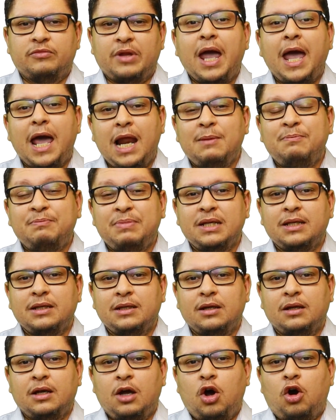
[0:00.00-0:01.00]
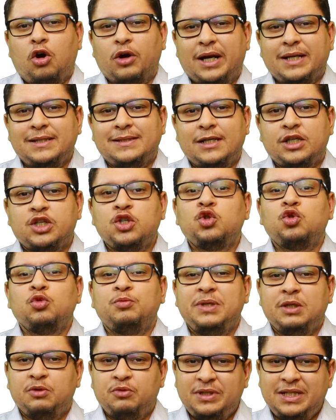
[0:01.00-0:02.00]
helping organization to
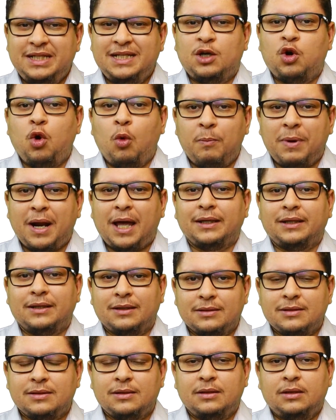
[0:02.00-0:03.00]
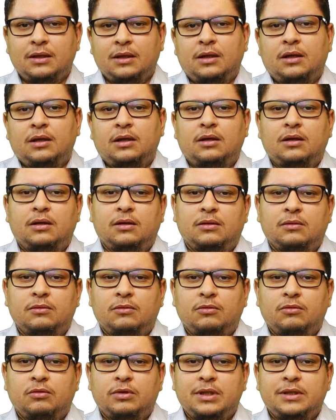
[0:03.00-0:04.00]
be really compliant
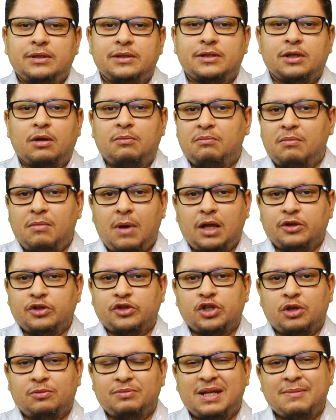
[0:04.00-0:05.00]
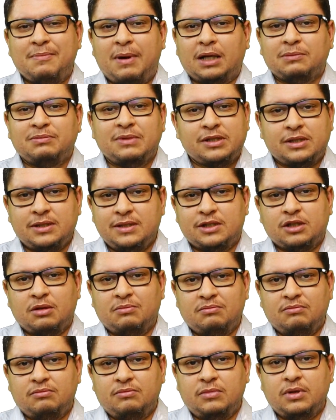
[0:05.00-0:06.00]
in some departments, in
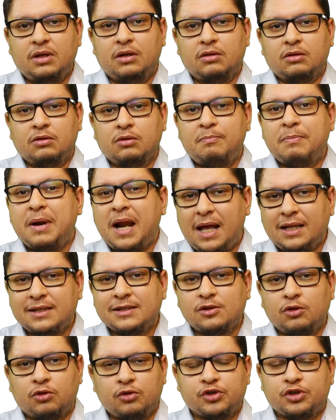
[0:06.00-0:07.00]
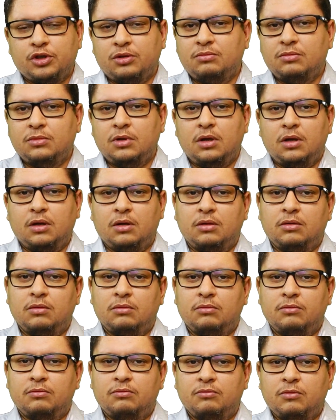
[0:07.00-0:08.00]
some plants or
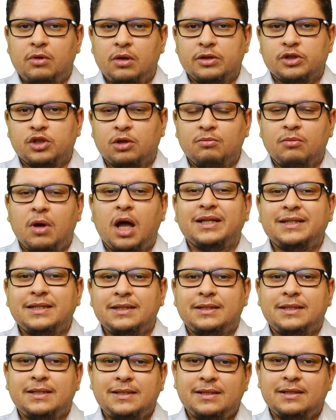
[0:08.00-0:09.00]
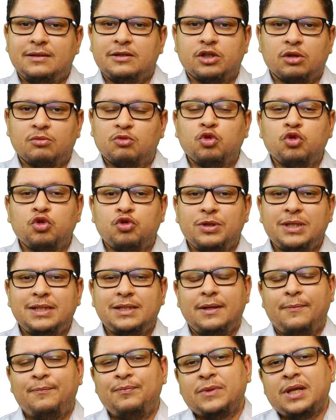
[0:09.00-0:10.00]
some entities in some
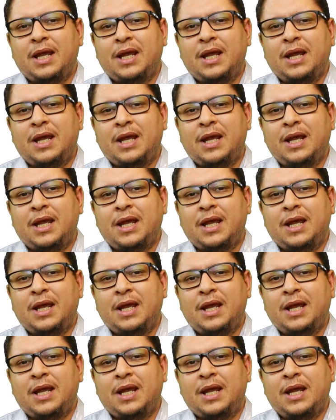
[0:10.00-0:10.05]
countries,